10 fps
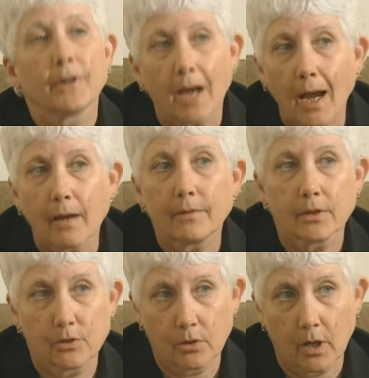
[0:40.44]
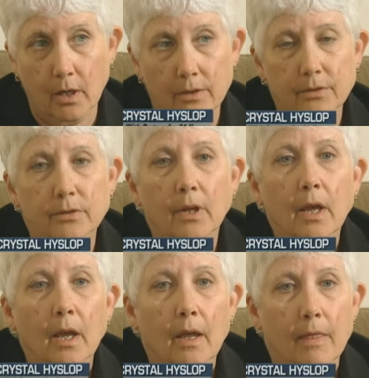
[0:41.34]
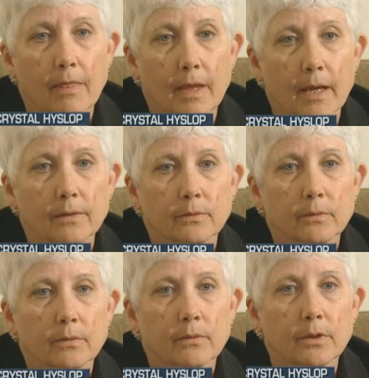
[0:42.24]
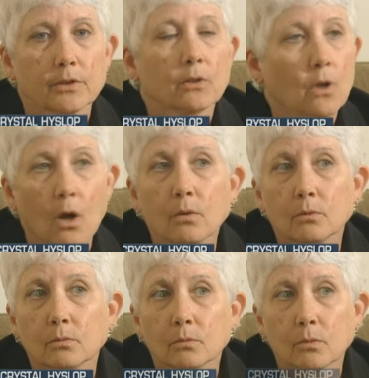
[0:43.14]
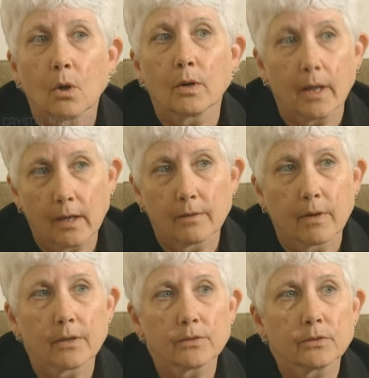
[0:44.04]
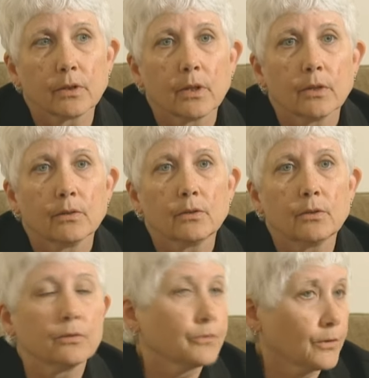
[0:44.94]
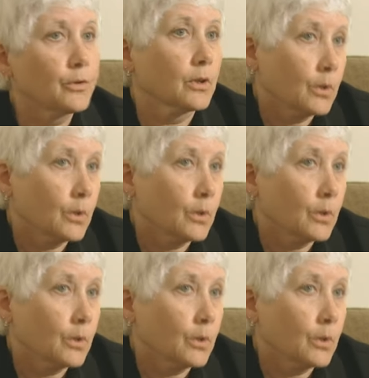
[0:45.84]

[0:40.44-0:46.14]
very obvious to us that there's a long road ahead of us to, for full